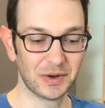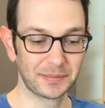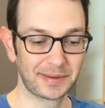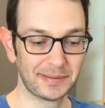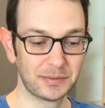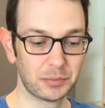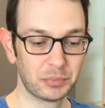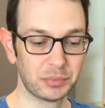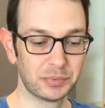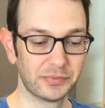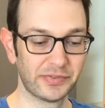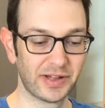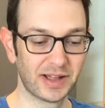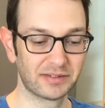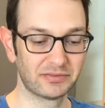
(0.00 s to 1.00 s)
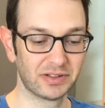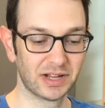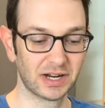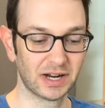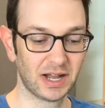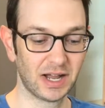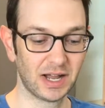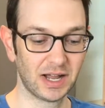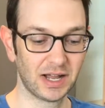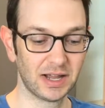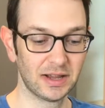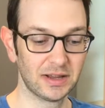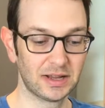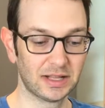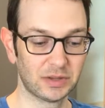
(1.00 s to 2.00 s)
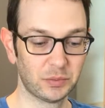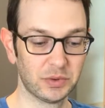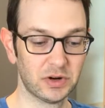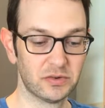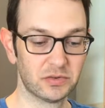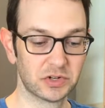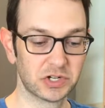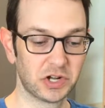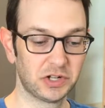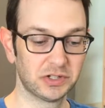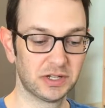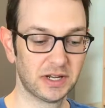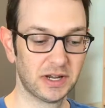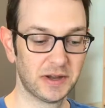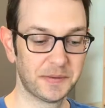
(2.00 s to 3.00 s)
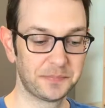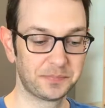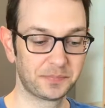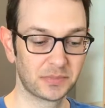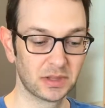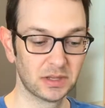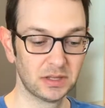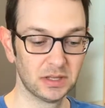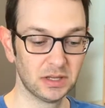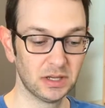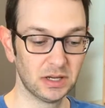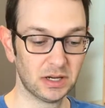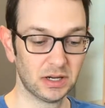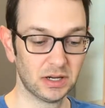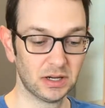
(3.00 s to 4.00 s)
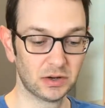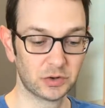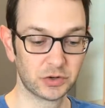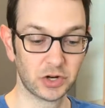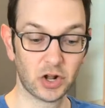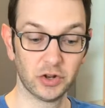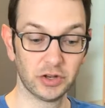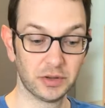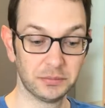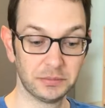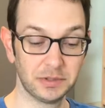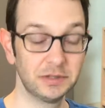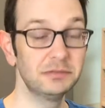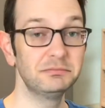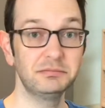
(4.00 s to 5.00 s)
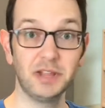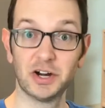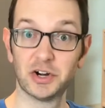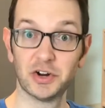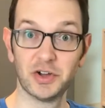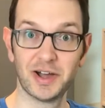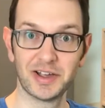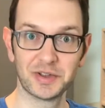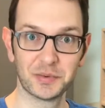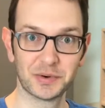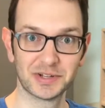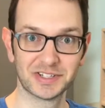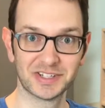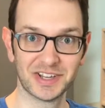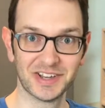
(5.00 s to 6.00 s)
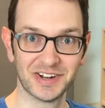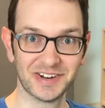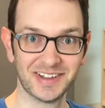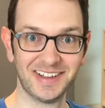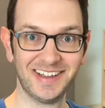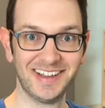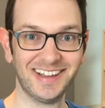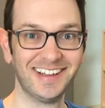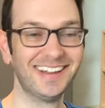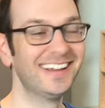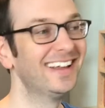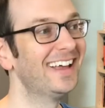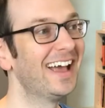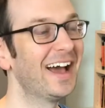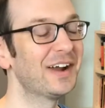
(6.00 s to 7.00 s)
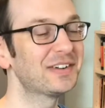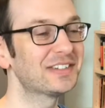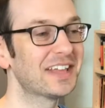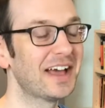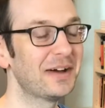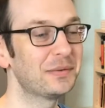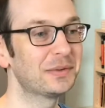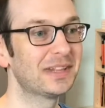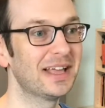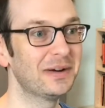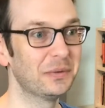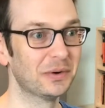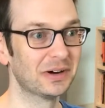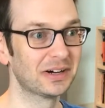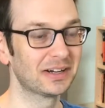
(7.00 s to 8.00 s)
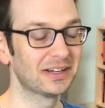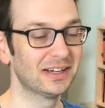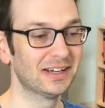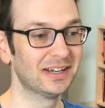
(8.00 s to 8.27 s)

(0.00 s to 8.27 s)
Keep the blue flag flying high. Got the win over Daltonham or Daltonham. I don't know how you want to say it. How would that work?